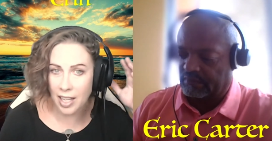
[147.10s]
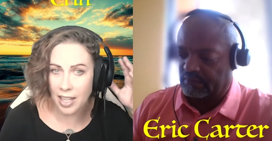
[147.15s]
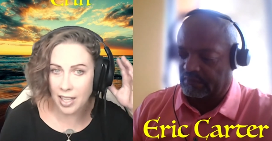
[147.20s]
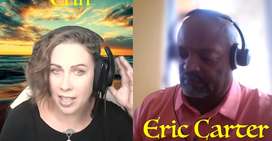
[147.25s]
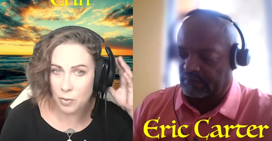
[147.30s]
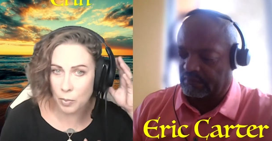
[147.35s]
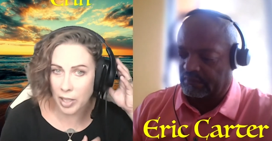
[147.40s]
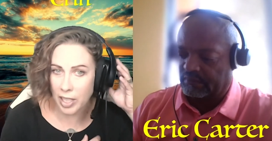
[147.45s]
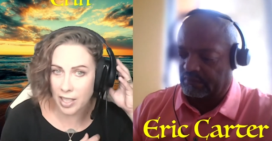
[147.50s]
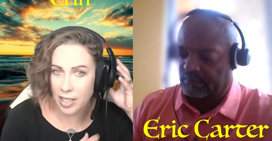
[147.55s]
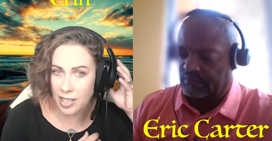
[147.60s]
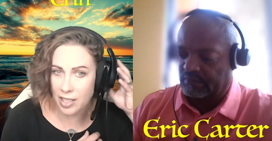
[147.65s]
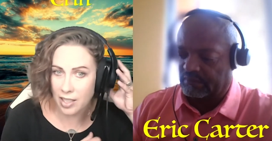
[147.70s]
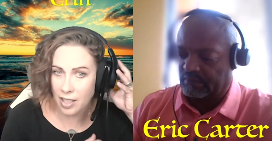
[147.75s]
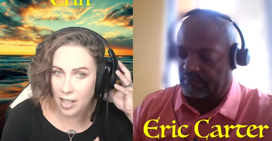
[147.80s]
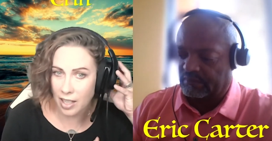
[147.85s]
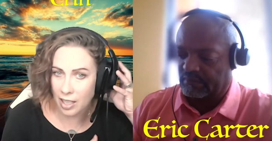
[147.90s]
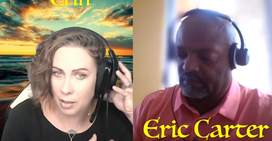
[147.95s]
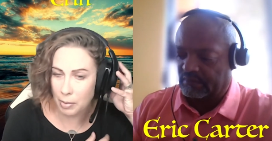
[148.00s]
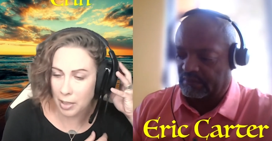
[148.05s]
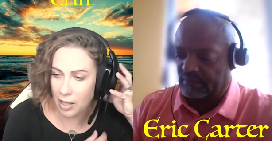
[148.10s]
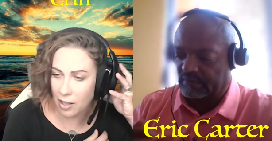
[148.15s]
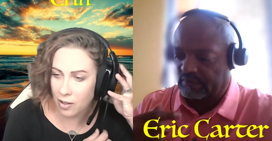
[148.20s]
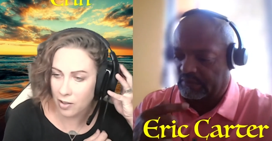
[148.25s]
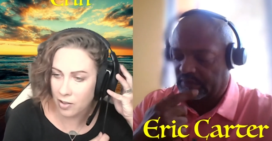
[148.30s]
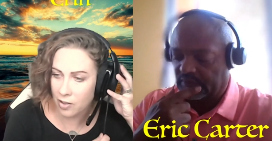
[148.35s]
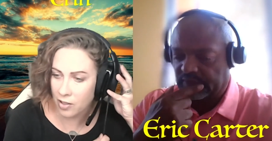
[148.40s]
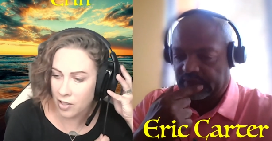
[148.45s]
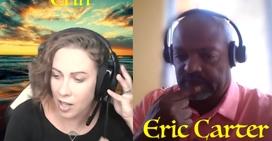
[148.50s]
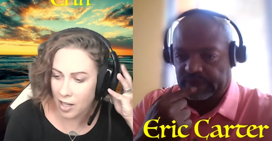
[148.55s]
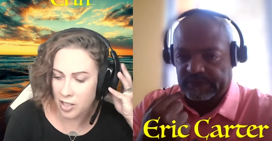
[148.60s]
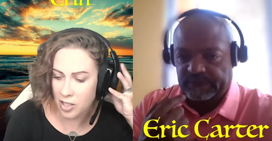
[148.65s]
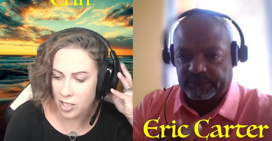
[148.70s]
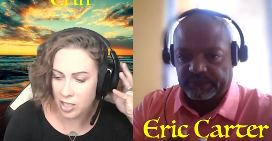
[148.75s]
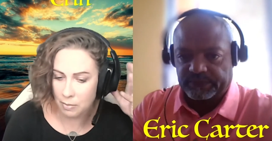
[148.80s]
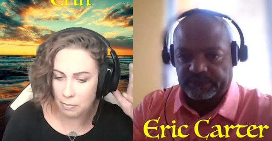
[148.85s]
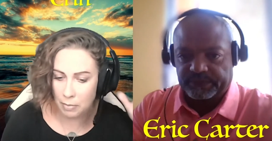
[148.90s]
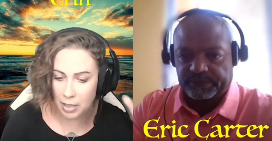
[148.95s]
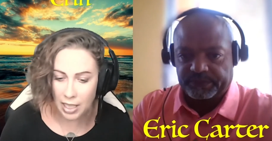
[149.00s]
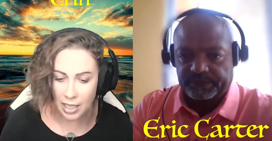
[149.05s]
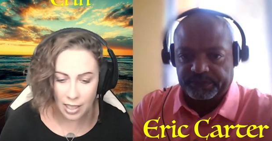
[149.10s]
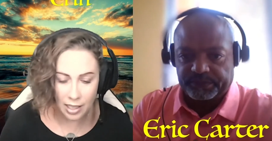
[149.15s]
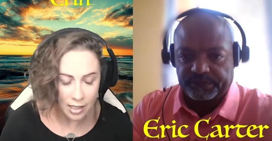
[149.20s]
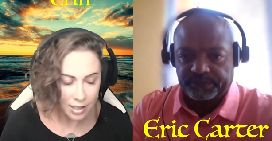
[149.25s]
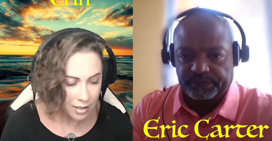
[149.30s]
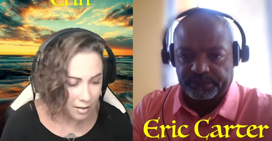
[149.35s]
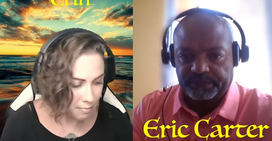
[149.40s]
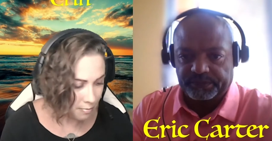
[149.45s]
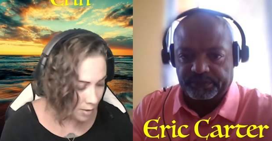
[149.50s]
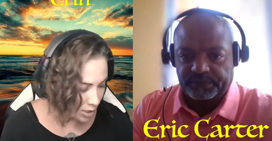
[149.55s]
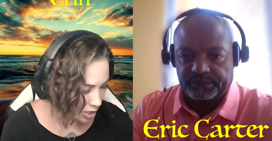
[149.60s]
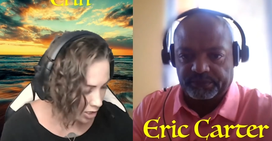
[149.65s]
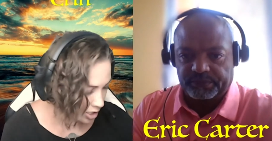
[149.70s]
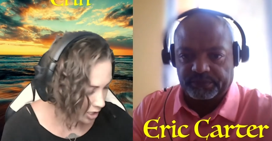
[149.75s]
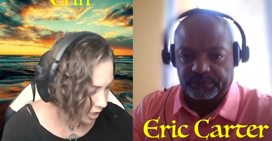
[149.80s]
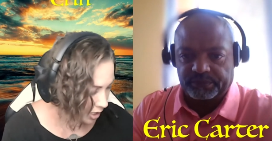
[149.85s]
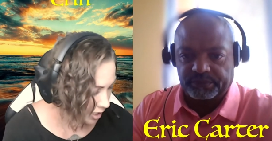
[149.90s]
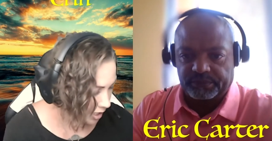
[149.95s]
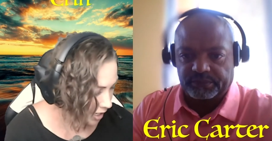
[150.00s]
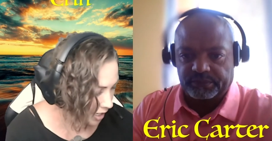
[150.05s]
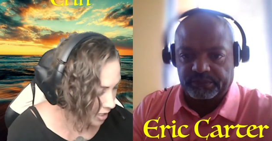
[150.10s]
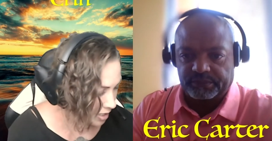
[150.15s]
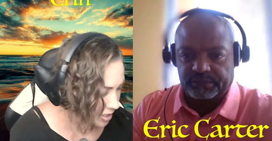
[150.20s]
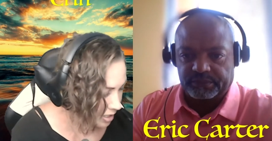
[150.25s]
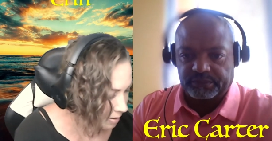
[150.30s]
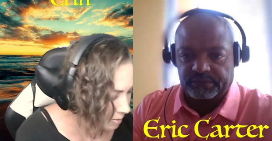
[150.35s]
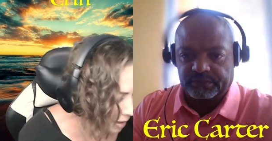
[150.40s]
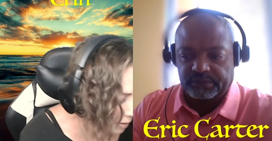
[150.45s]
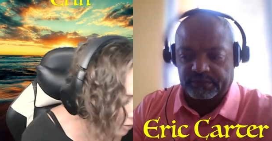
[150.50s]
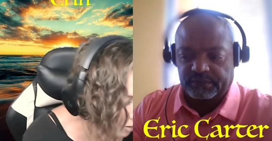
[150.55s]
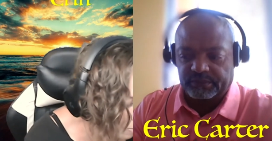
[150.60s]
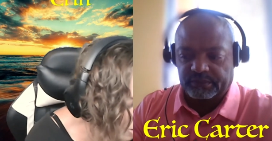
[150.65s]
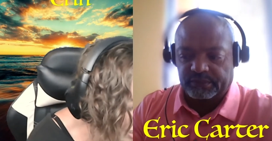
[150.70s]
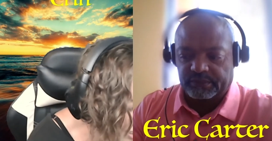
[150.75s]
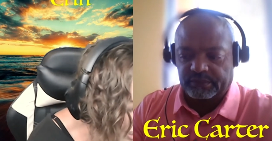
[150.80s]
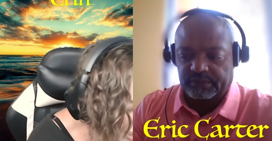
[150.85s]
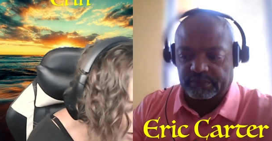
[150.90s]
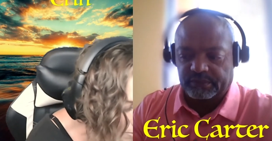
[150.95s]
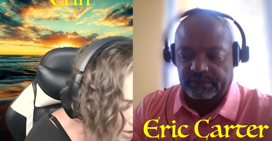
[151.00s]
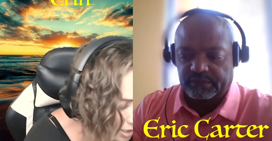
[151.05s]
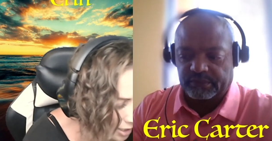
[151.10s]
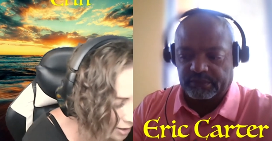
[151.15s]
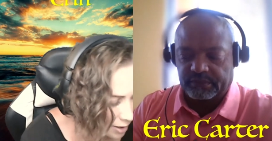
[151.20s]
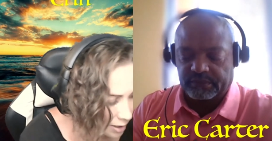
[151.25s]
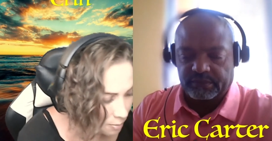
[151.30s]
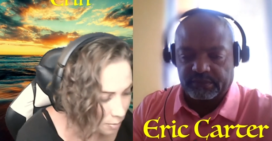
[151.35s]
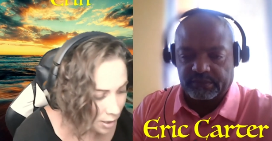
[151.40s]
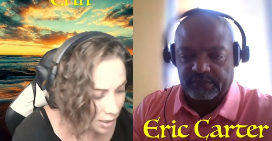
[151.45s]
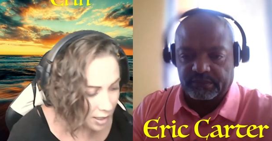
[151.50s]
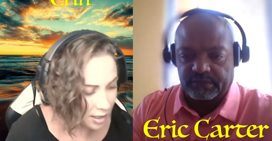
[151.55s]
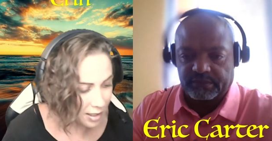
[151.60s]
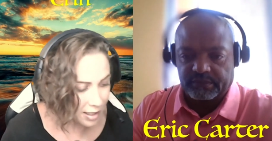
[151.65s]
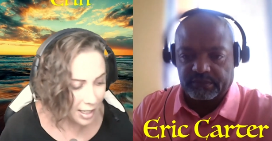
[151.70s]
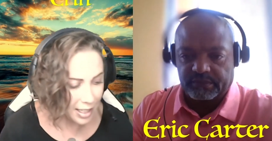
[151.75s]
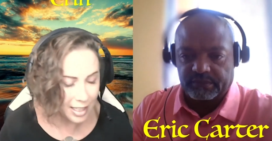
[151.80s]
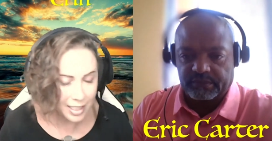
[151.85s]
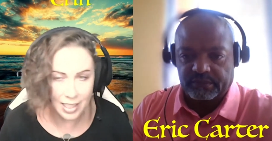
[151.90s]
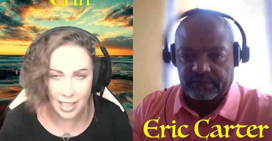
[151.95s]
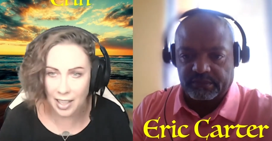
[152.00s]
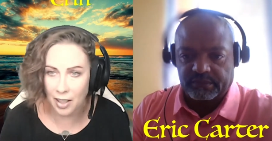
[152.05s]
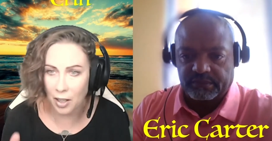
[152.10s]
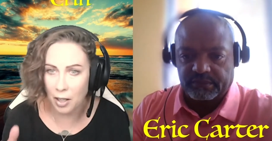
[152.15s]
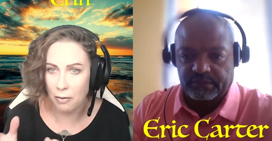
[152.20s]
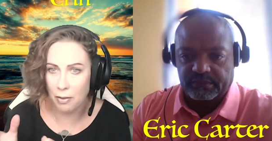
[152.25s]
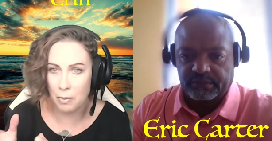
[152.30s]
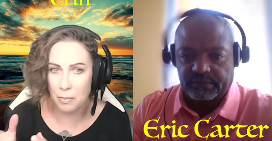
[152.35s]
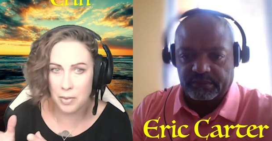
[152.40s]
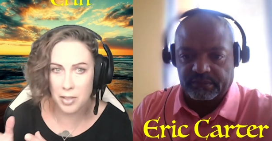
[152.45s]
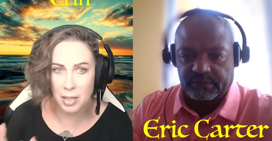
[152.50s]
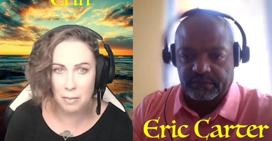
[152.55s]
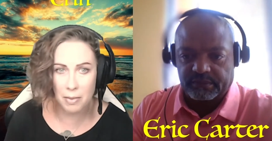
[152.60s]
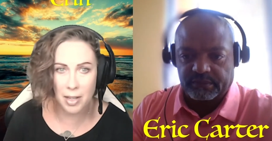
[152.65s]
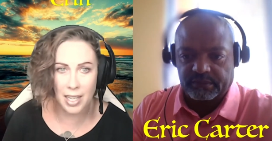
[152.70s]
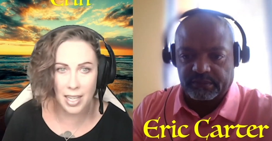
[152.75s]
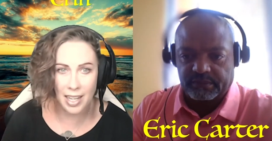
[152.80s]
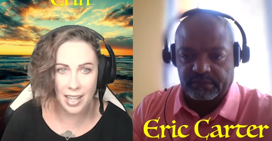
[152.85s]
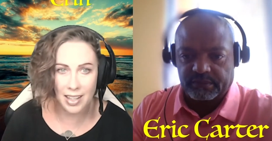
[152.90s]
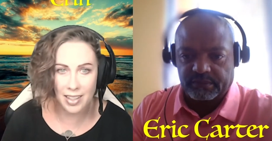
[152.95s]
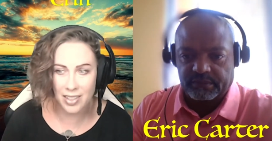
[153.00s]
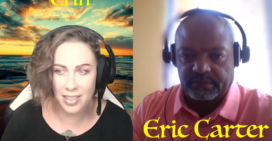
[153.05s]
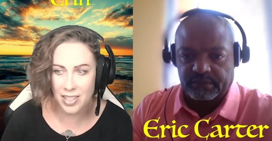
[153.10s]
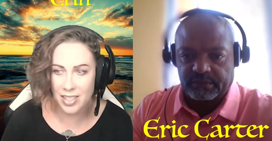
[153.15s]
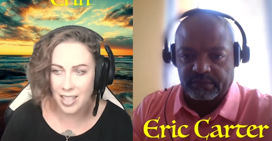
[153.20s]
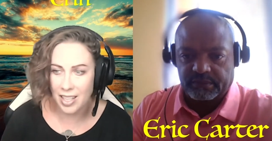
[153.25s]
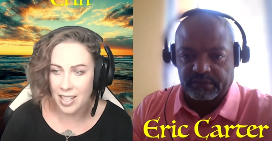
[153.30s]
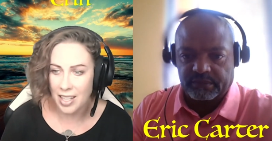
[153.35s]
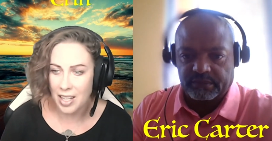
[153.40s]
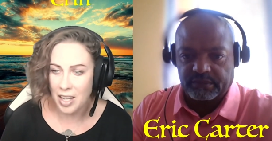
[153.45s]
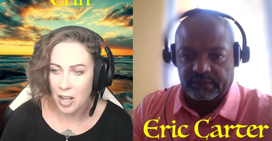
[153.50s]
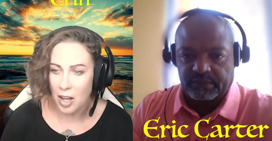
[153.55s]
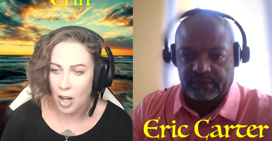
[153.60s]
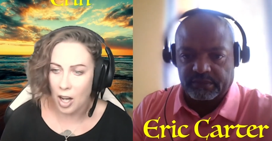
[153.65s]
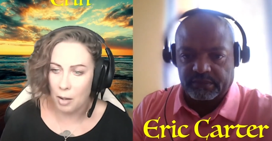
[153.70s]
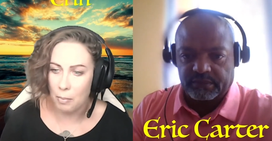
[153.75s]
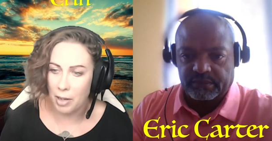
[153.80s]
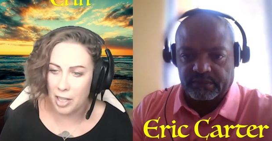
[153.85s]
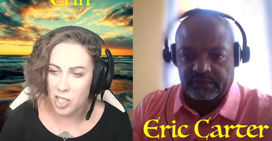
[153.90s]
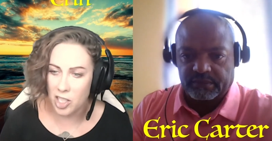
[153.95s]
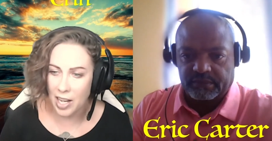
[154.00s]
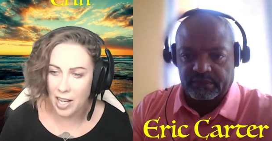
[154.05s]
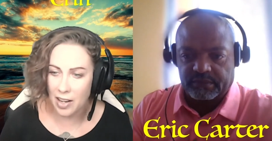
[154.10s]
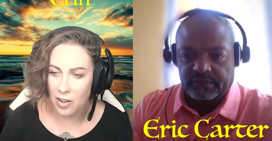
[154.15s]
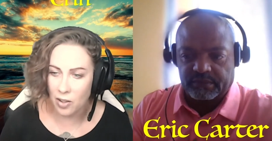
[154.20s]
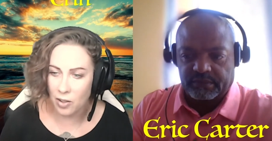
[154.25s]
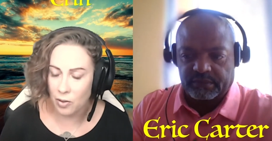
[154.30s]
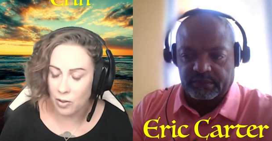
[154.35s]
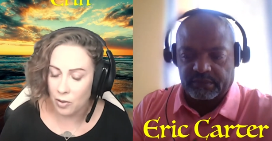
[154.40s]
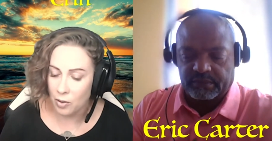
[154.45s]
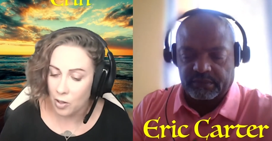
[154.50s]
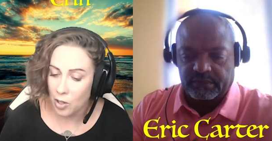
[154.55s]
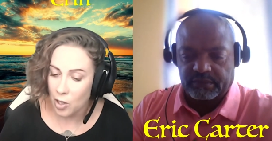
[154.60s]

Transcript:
Speaker 1: thing is we get to talk about not just me mentioning things that everybody keeps hearing, but they get to hear it from somebody else on my channel,